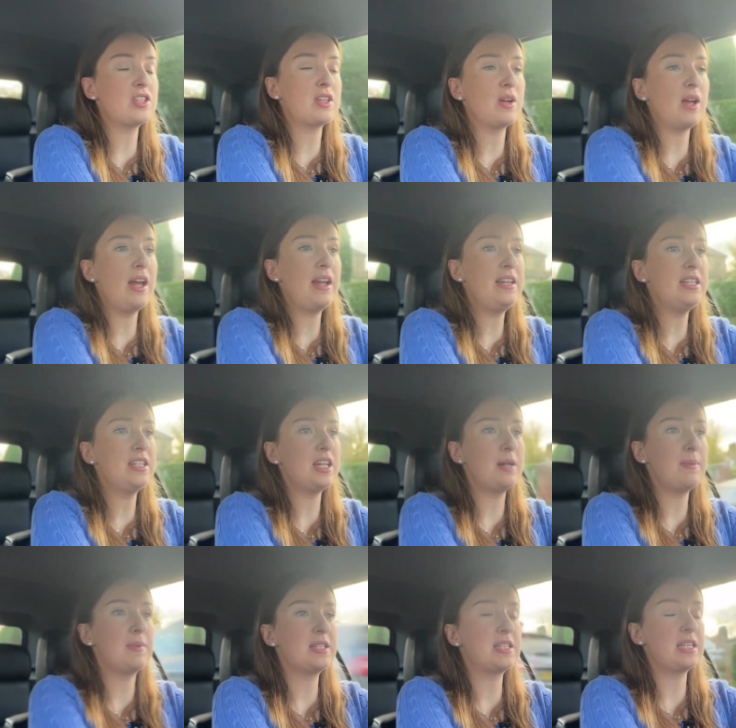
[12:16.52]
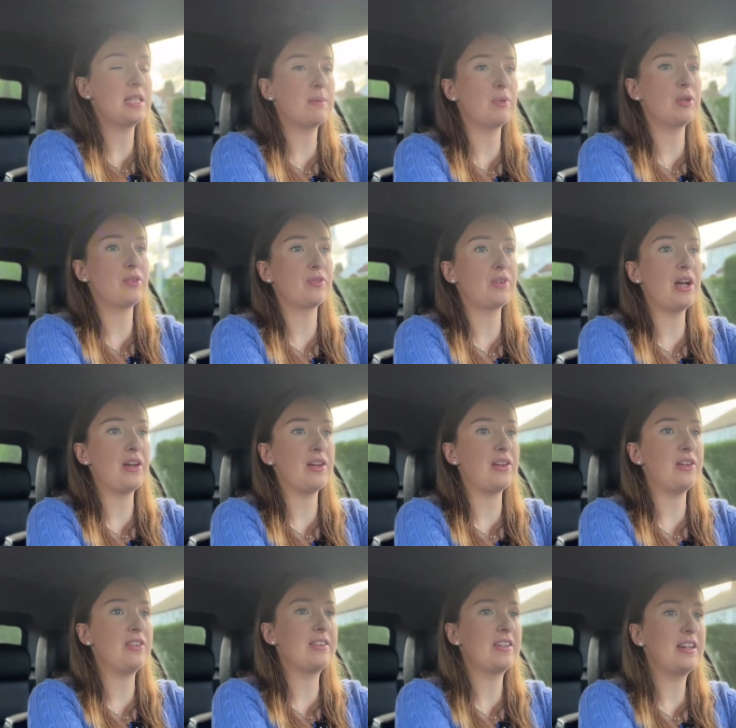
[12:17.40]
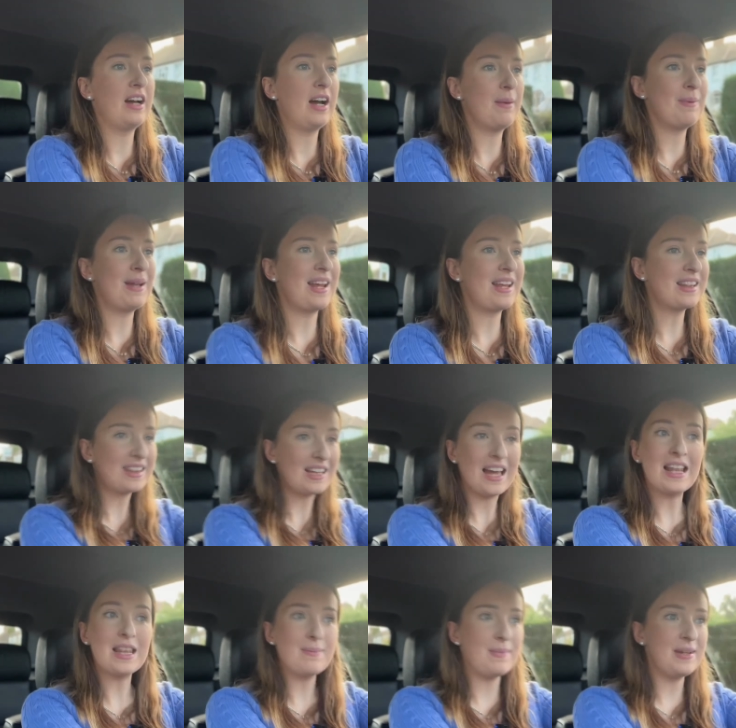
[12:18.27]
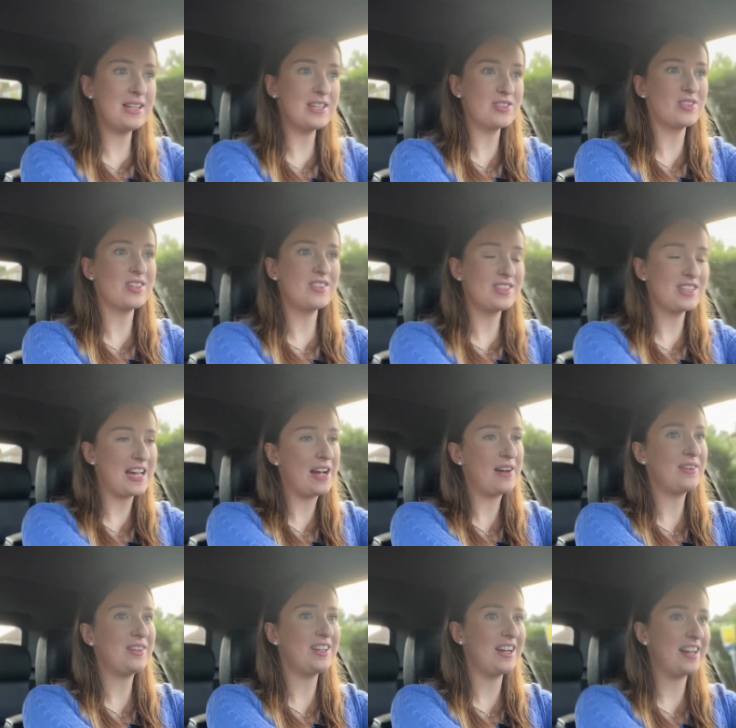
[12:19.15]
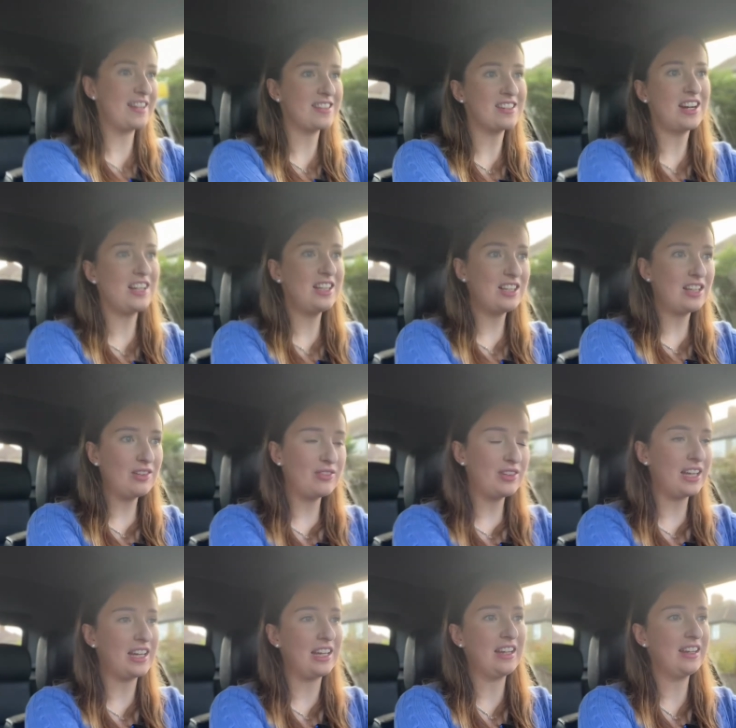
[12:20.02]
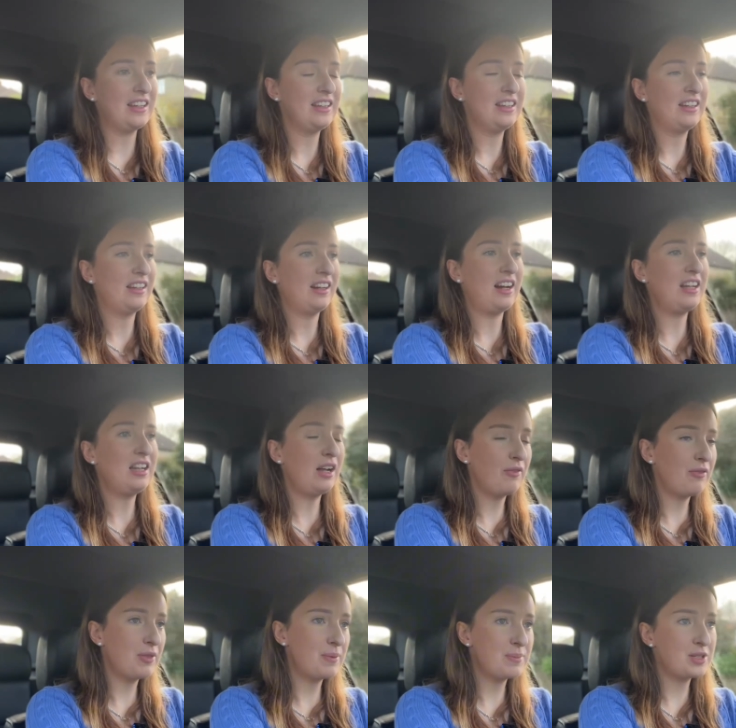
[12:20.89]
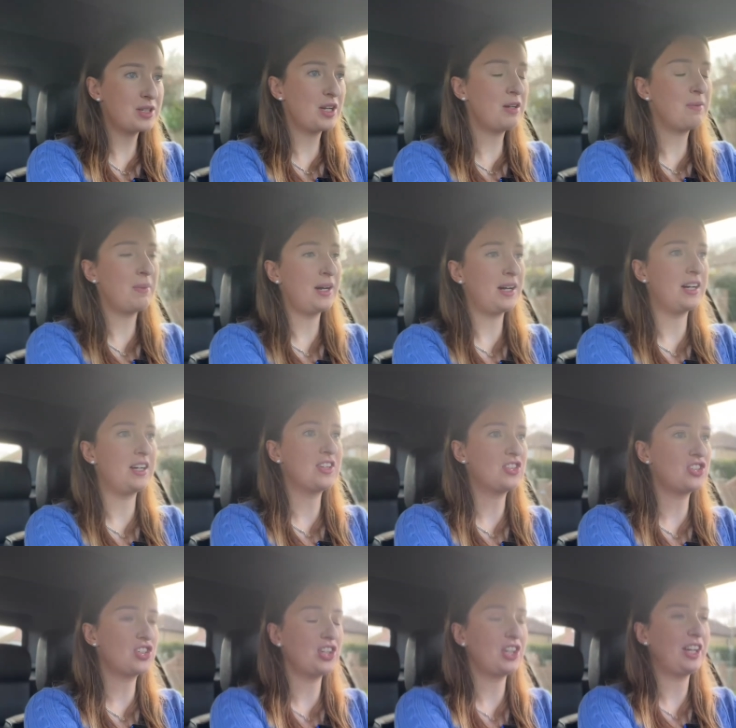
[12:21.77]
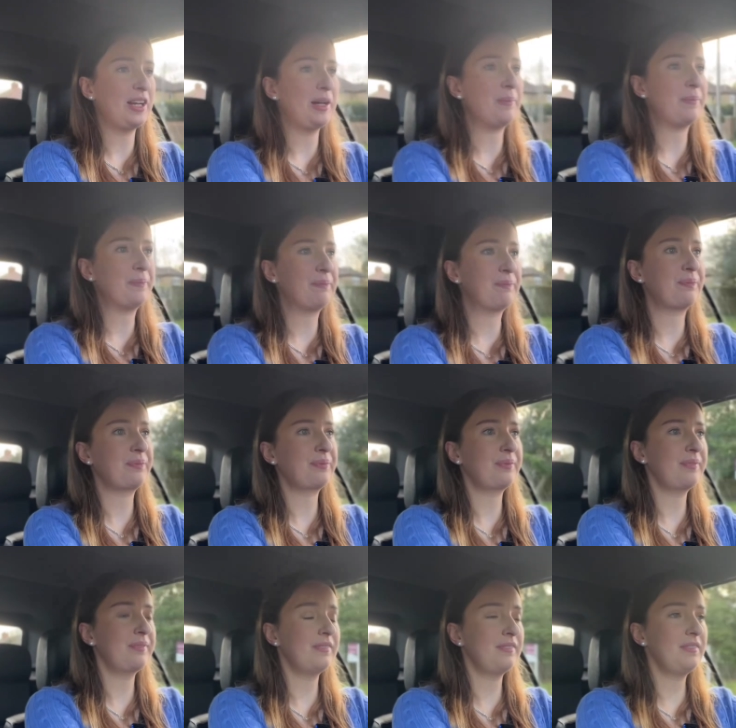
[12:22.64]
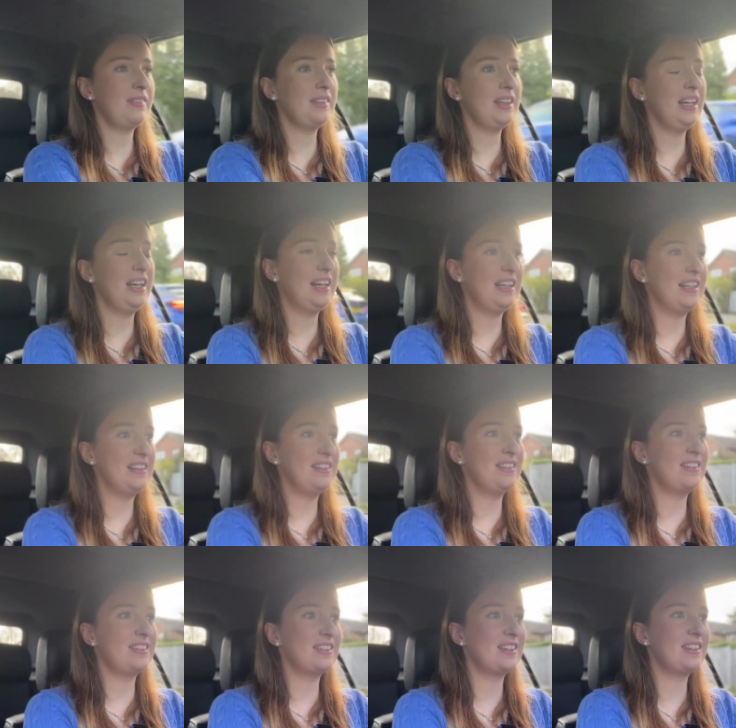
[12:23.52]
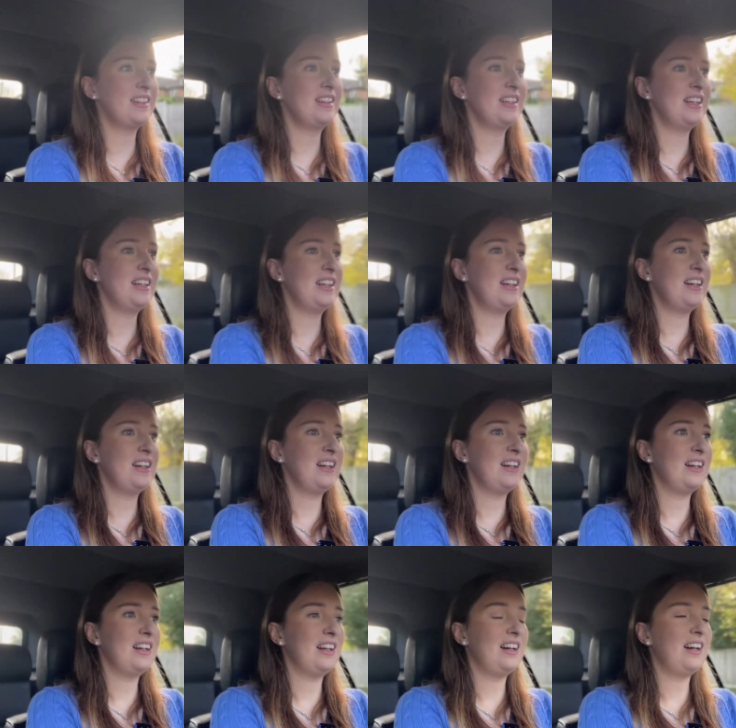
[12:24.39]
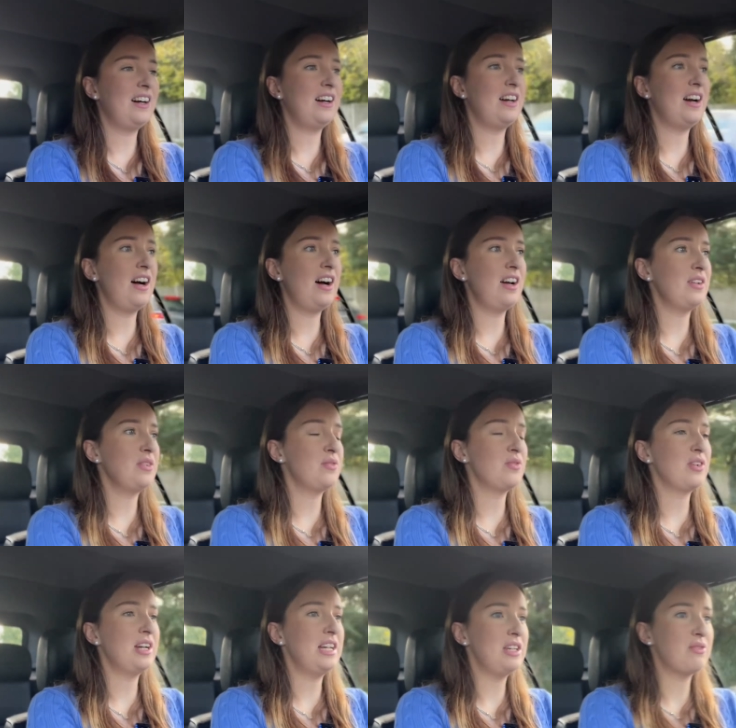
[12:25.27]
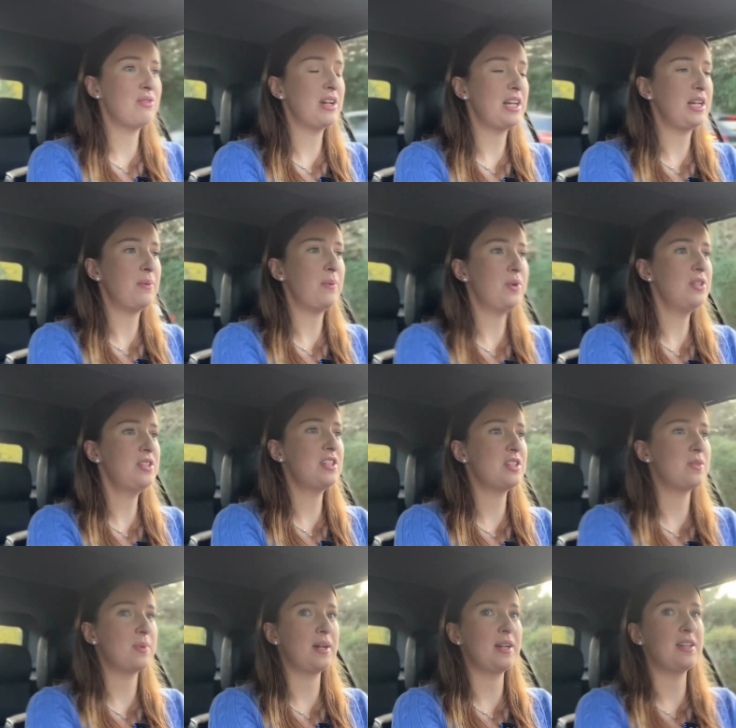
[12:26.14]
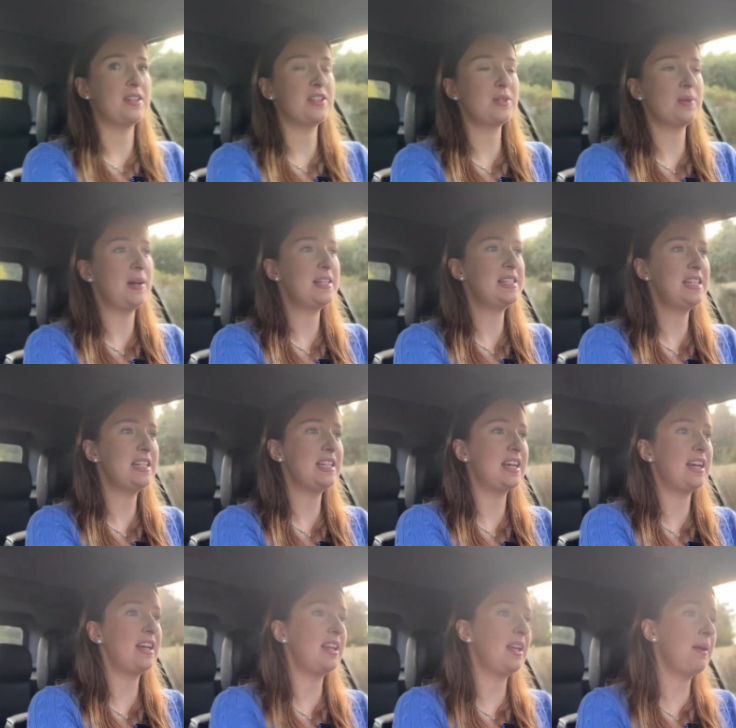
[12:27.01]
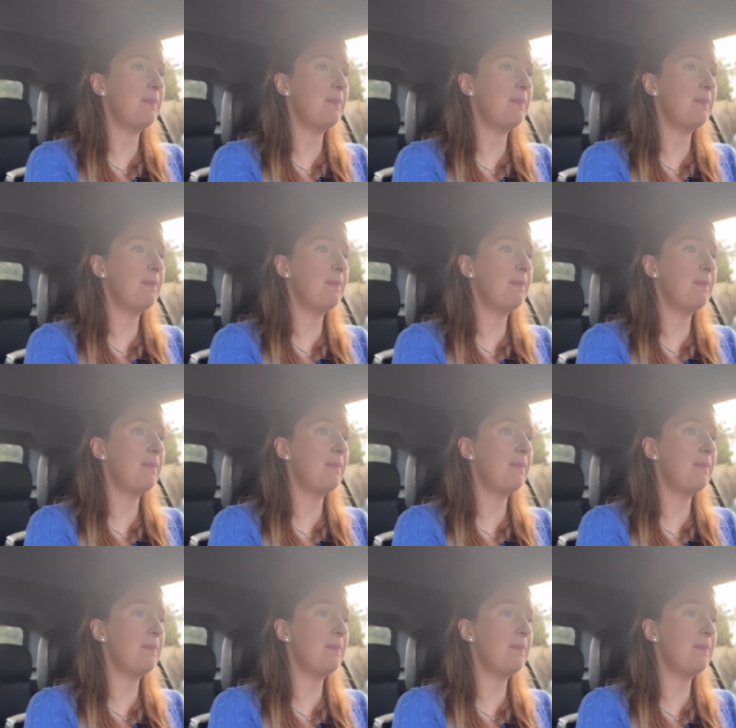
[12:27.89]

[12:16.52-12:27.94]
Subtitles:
Anytime I'd see them on the road, I'd be like, they're the Ministry of Sound lights. I love it. I love them so much. And I really wanted one, so I did it. And